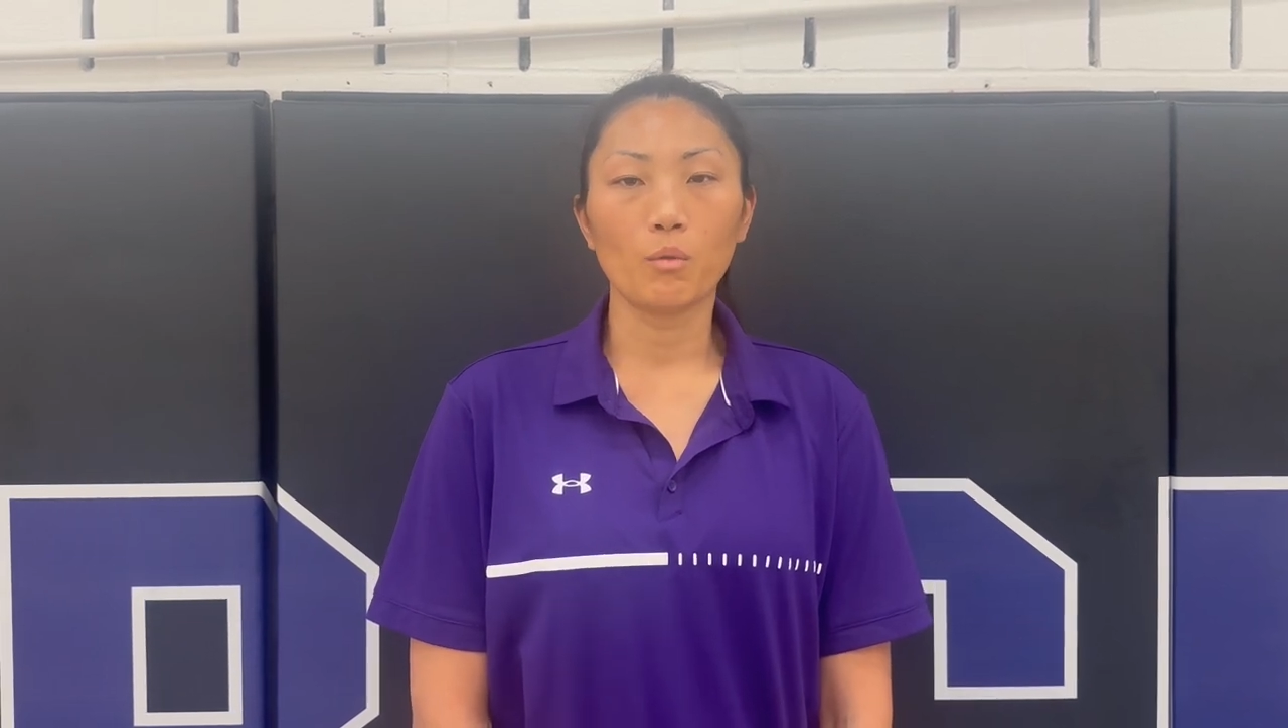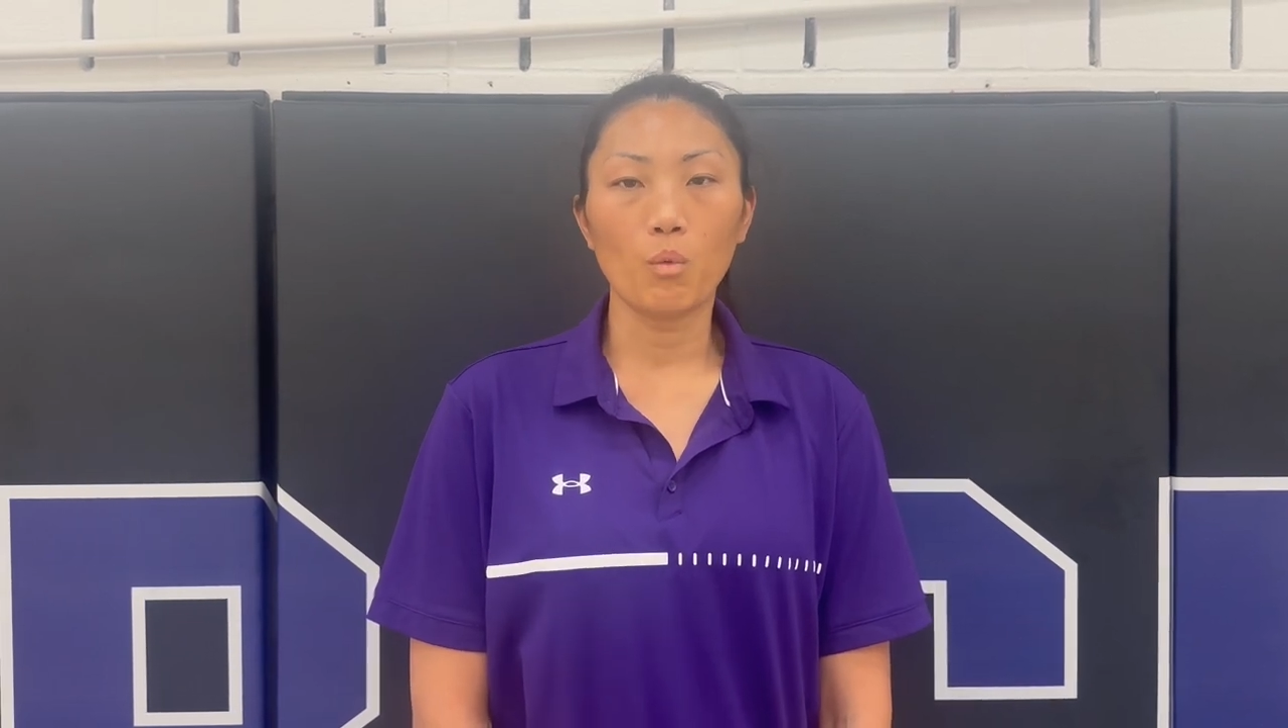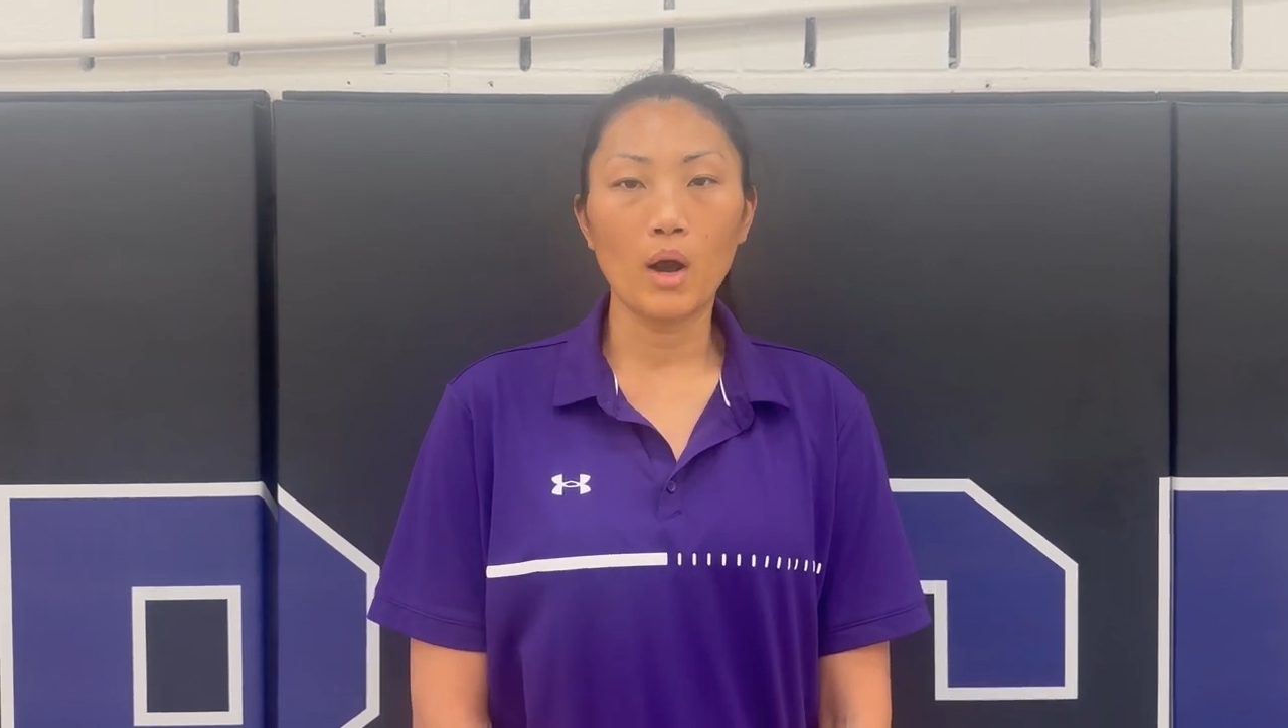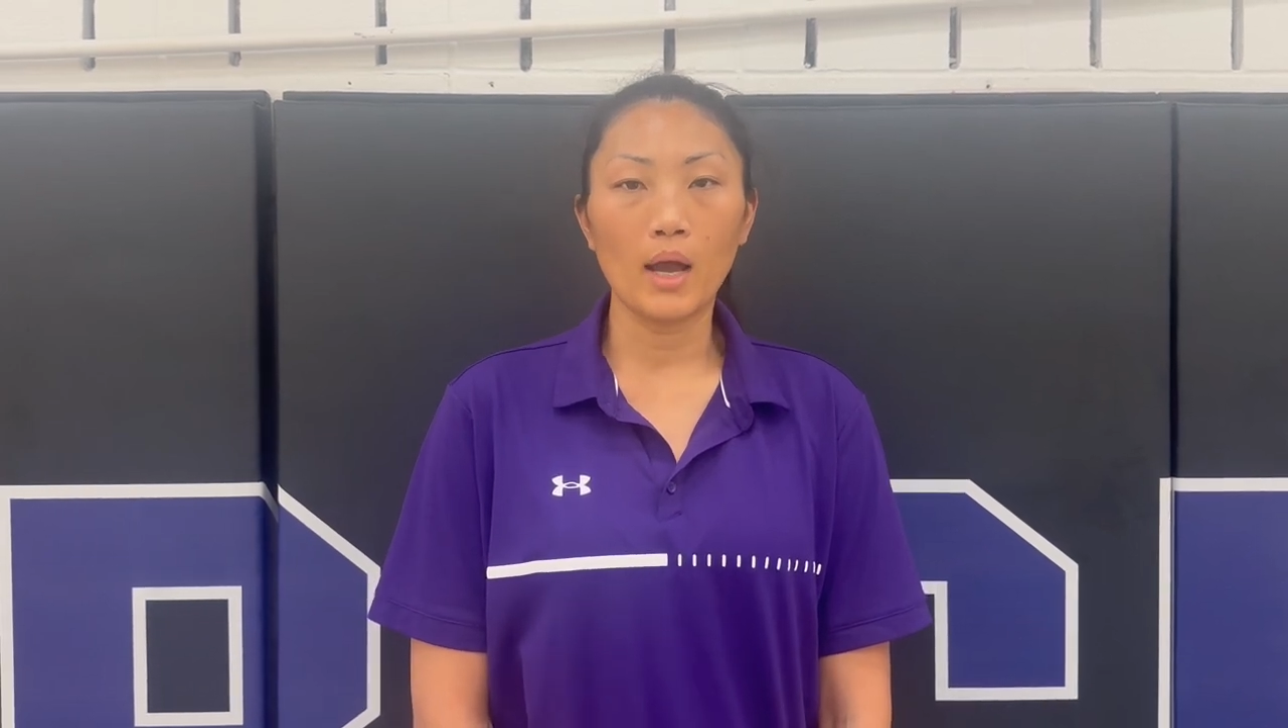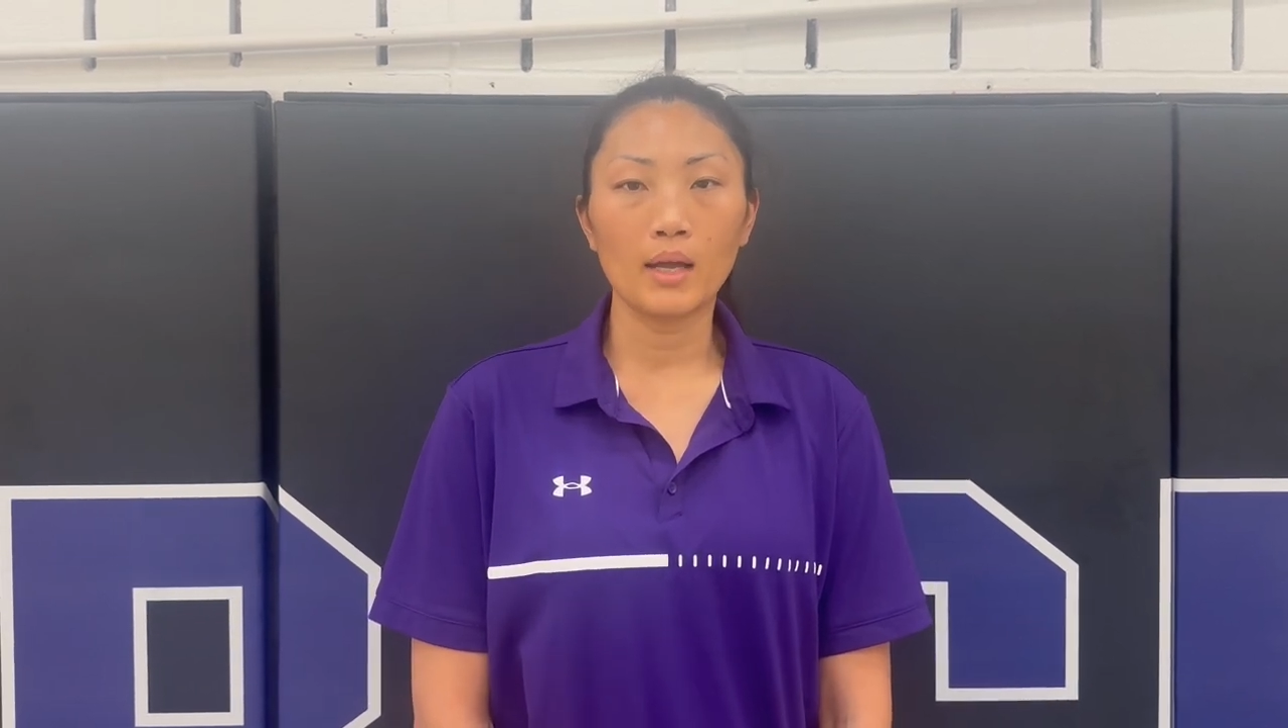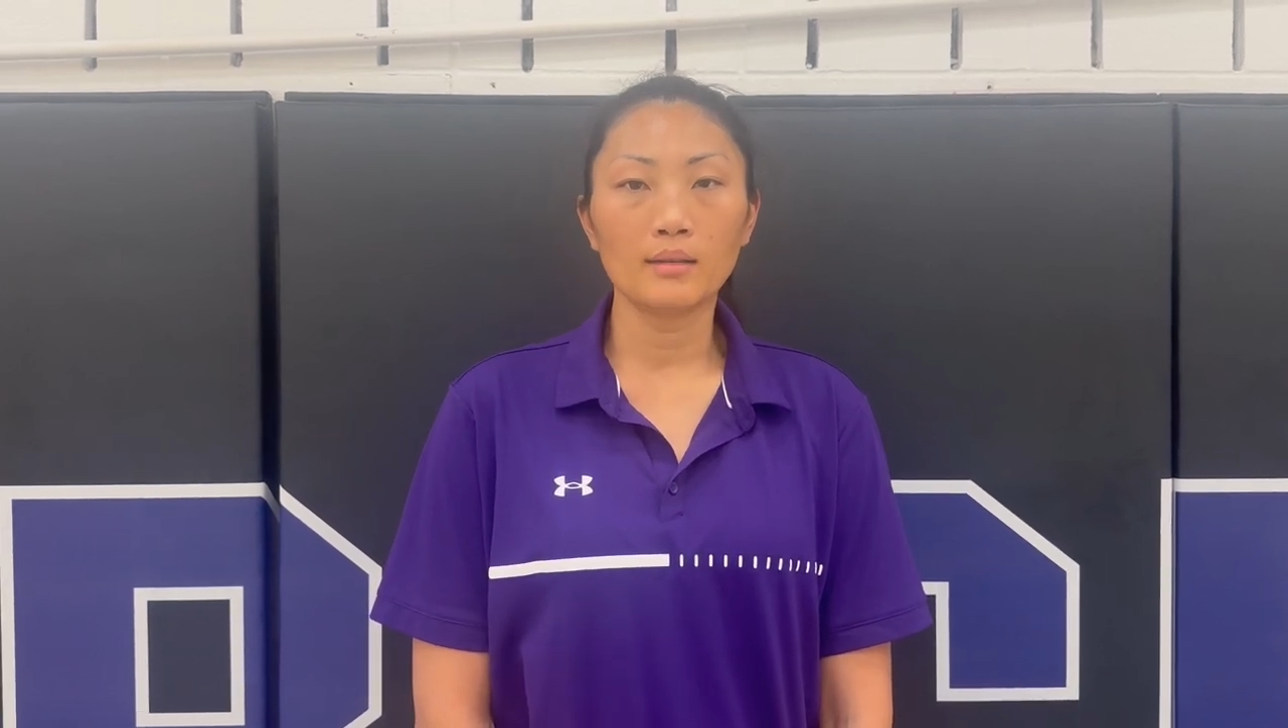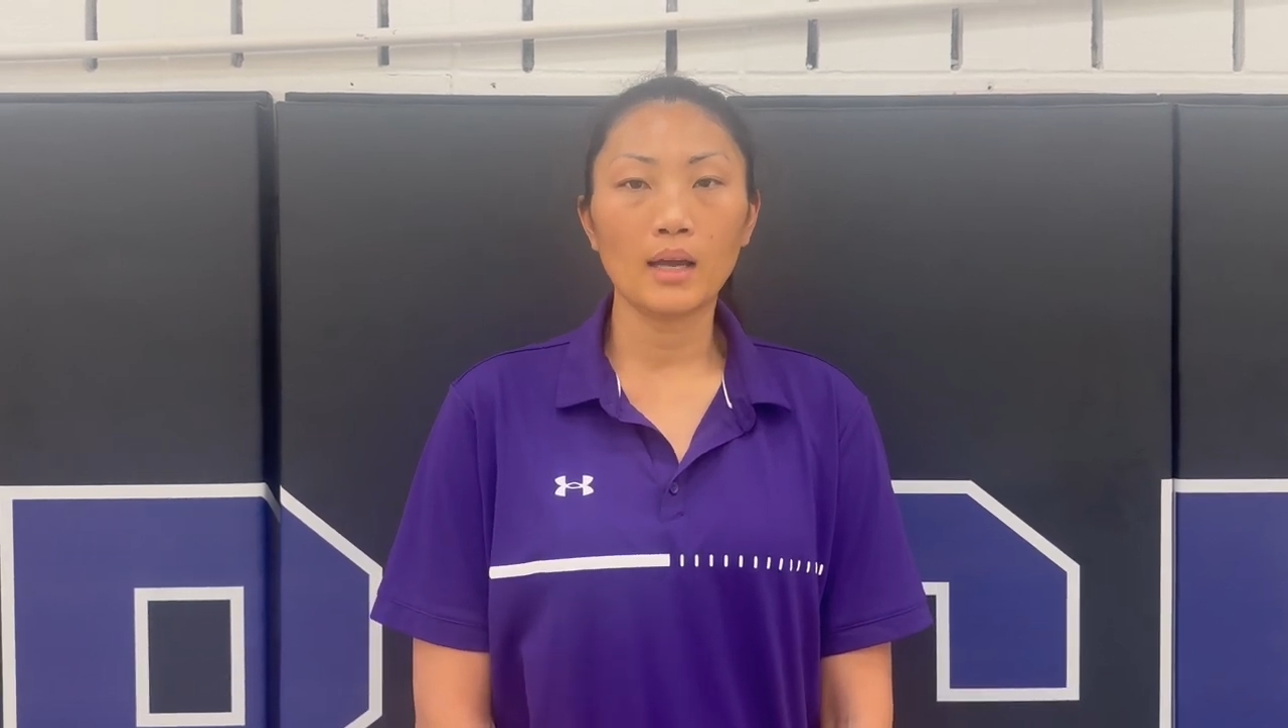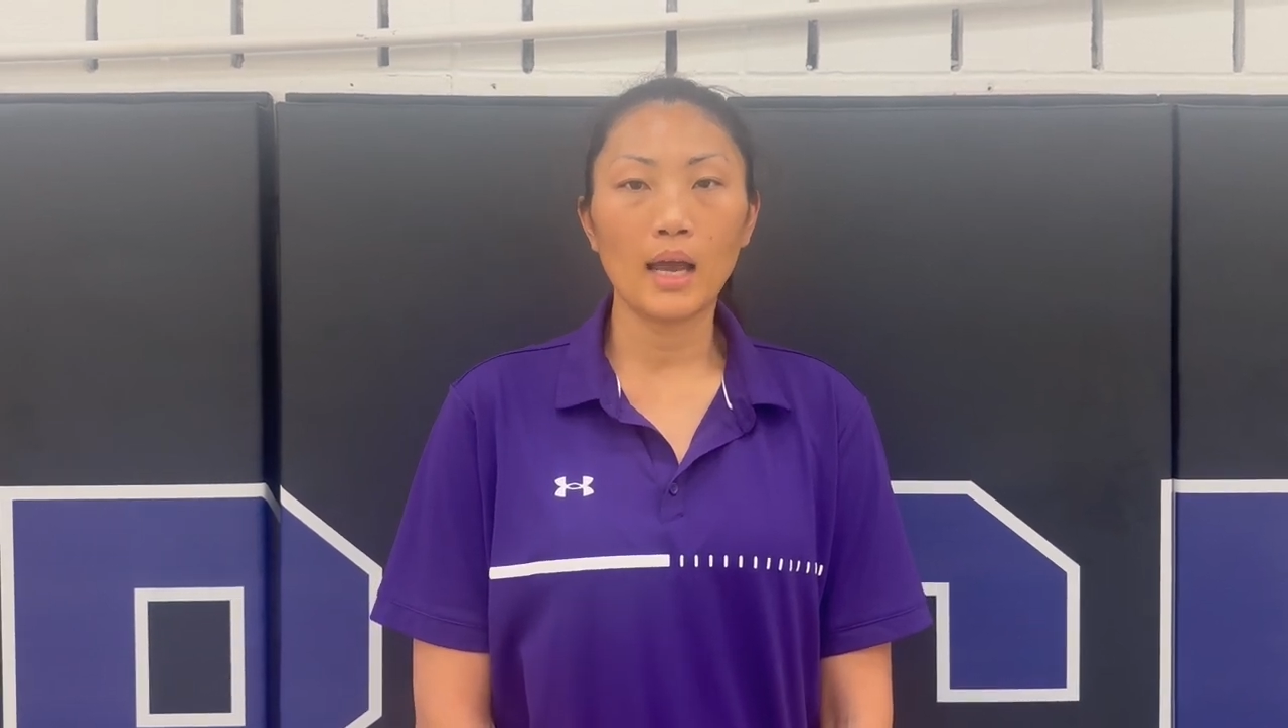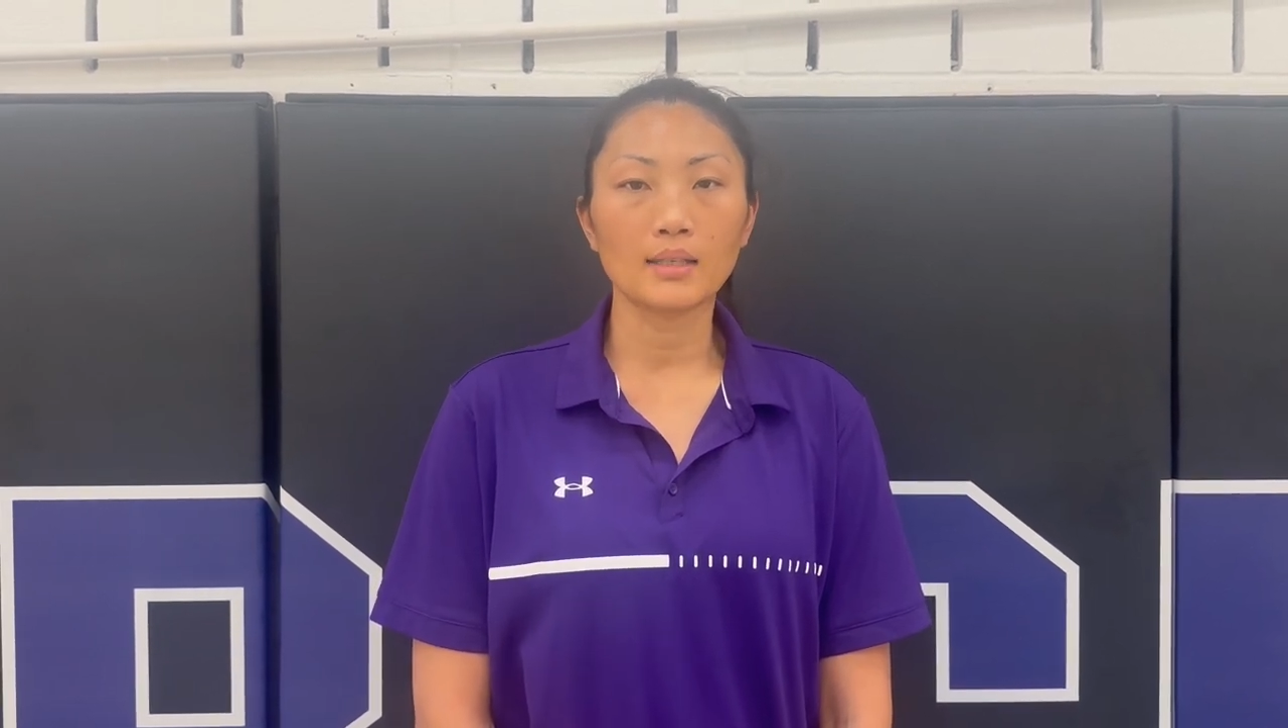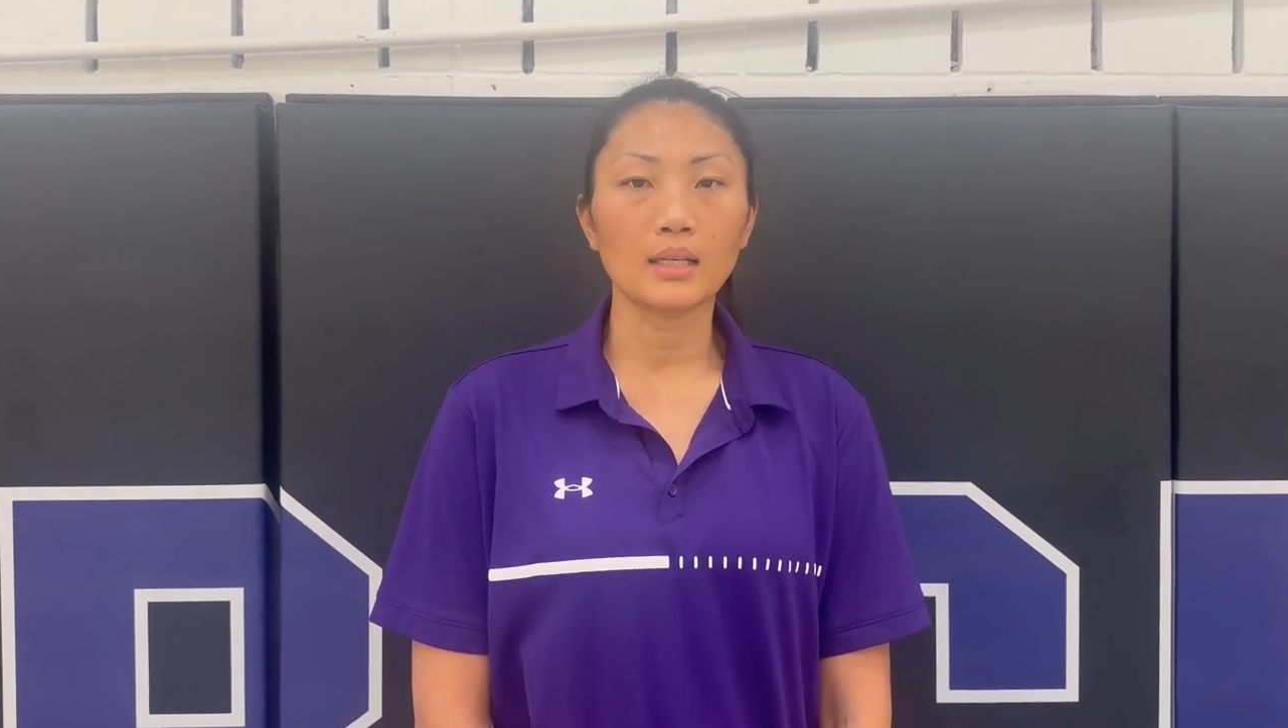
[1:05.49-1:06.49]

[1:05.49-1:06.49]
one has